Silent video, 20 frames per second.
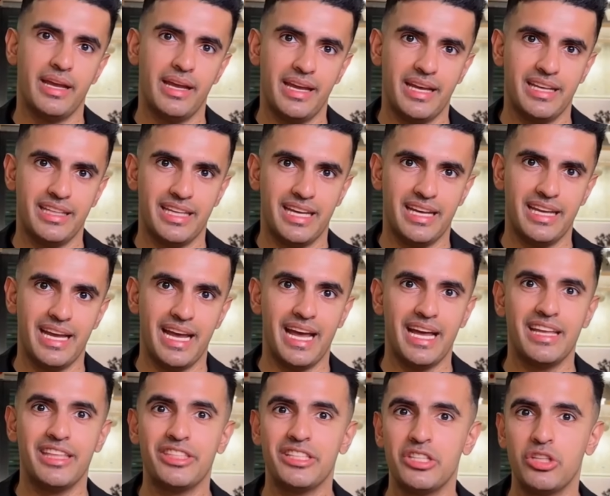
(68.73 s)
It can
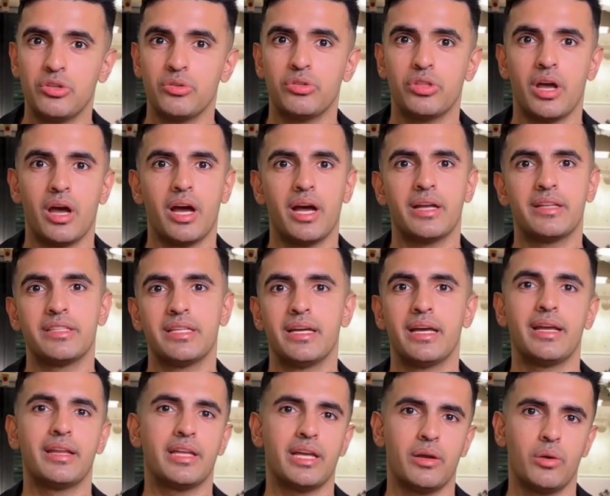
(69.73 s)
execute tasks,
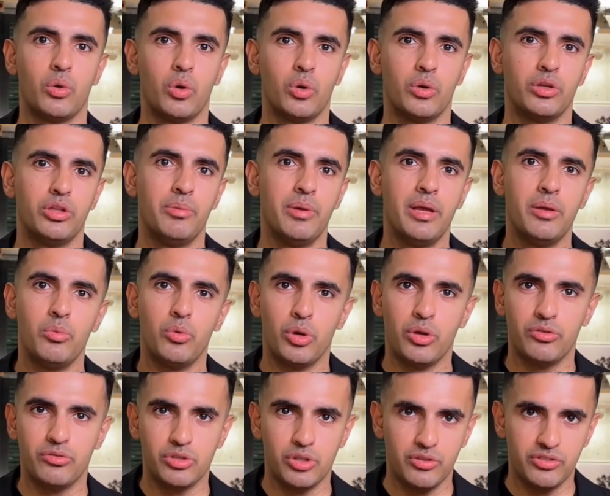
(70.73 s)
it can automate
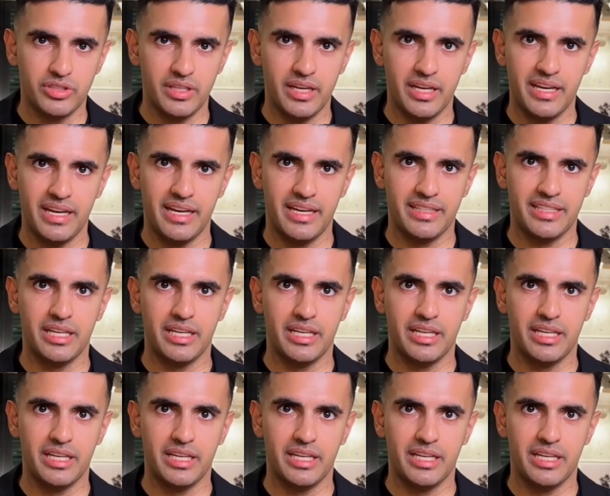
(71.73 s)
workflows, it